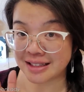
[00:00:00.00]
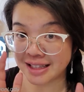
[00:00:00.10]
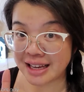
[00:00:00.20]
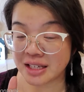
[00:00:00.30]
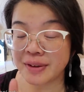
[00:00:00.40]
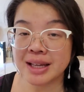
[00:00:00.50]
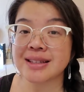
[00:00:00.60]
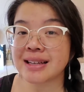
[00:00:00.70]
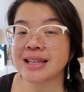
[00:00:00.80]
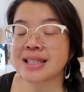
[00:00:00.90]
scientific,
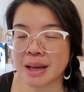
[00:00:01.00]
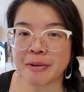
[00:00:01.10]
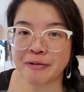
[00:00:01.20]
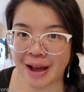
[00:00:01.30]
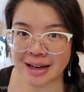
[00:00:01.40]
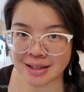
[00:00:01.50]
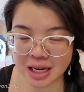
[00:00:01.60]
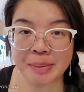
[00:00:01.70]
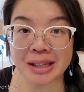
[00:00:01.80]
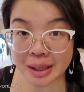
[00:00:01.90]
it's a type of fat, it's a
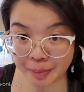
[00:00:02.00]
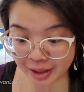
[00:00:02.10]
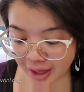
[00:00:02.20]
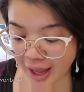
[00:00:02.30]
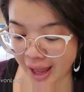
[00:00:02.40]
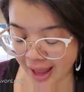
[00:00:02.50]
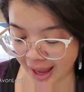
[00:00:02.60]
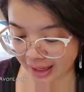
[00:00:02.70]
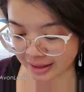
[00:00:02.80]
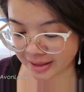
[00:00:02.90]
type of lipid,
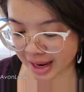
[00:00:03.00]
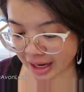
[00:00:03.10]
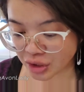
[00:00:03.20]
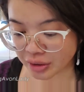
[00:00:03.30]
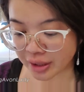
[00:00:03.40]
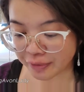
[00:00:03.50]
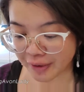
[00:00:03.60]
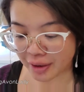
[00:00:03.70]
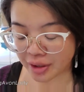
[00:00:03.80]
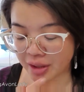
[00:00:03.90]
and it's naturally
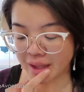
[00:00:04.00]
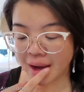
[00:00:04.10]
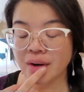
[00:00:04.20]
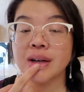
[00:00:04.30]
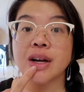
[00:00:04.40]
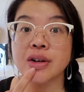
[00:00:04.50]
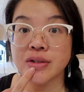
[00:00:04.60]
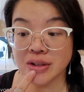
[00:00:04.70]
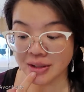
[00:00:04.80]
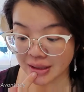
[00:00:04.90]
found in the outer layers
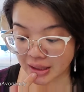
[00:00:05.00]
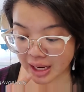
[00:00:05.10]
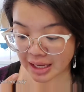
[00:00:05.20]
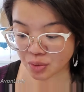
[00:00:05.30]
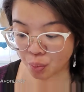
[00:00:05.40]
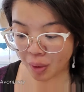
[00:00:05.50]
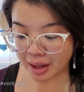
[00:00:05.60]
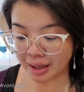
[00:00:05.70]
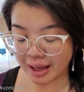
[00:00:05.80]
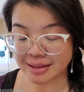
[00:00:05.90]
of your skin as
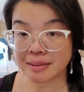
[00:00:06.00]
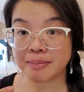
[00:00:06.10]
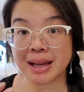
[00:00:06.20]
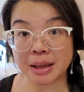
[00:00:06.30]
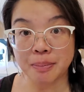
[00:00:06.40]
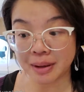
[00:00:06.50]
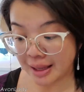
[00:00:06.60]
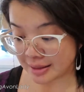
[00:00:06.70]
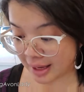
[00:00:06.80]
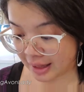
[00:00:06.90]
well as in many
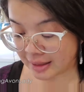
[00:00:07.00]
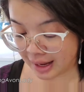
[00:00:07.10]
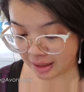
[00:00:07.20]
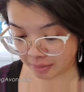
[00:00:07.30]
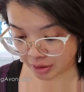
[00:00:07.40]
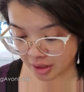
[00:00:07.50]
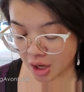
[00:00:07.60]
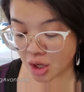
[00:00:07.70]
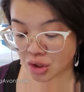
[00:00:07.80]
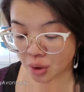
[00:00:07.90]
plants and animals.
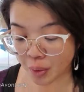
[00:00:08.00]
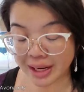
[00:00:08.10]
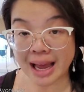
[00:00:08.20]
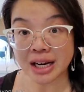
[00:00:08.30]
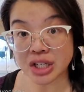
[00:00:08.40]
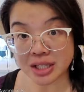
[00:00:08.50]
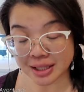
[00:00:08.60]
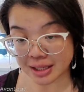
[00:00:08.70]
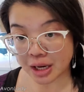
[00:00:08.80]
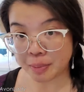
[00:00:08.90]
So when added to
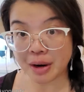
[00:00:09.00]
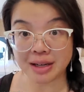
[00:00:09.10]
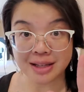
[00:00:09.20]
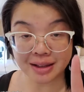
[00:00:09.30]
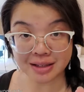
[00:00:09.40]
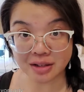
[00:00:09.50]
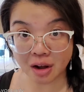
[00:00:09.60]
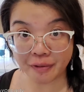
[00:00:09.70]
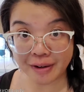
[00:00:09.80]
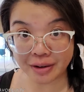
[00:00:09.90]
skincare products, and this is
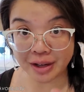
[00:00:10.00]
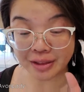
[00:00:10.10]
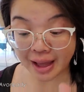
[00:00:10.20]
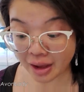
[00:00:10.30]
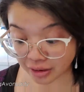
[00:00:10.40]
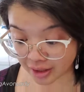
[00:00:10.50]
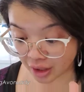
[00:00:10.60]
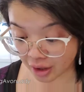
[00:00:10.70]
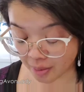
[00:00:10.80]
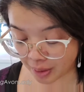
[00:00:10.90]
all found in the
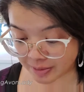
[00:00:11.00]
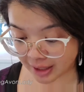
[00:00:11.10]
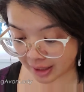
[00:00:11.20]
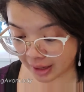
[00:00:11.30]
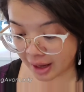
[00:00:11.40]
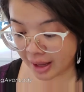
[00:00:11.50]
healthline.com website,